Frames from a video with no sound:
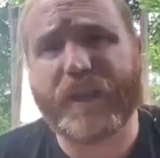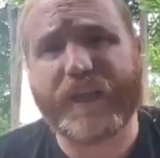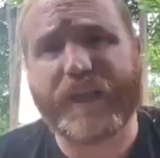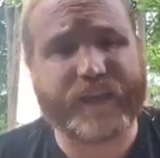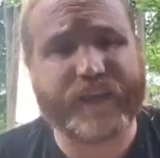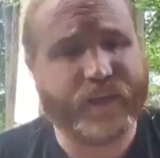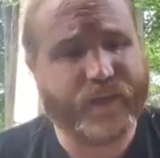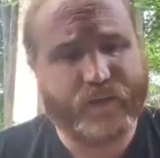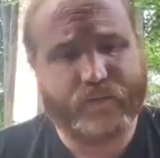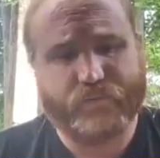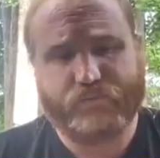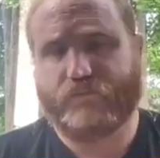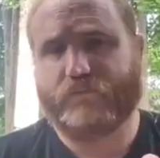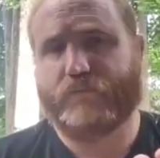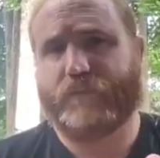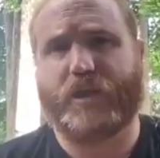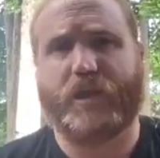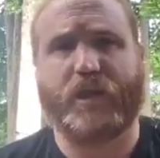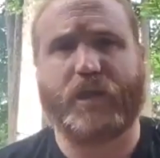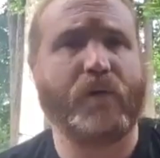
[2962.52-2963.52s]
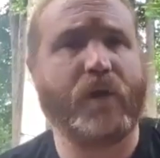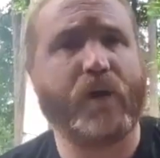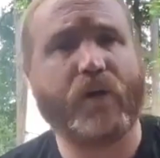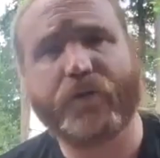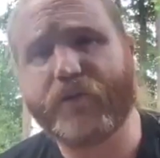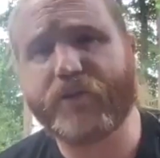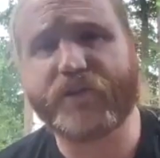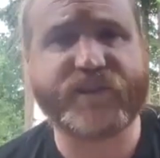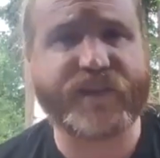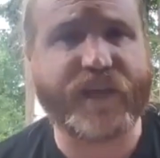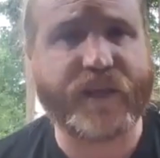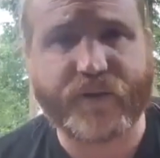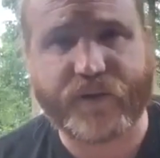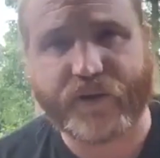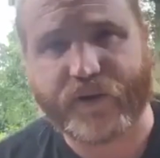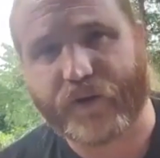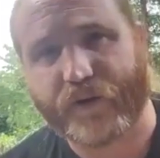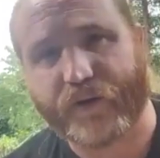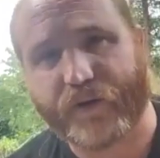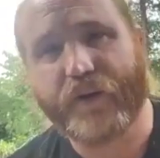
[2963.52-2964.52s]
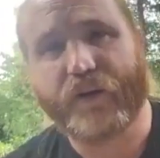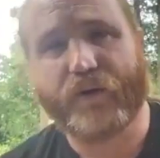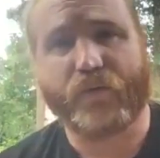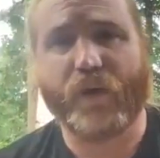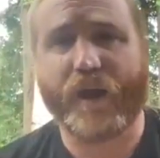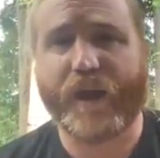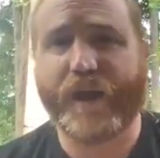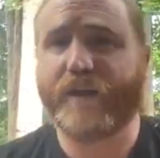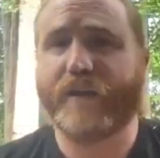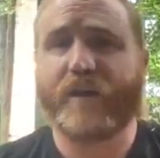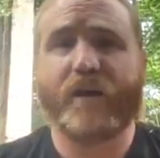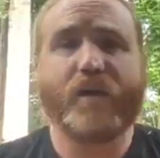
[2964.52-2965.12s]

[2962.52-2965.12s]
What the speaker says: like, email your senator, right?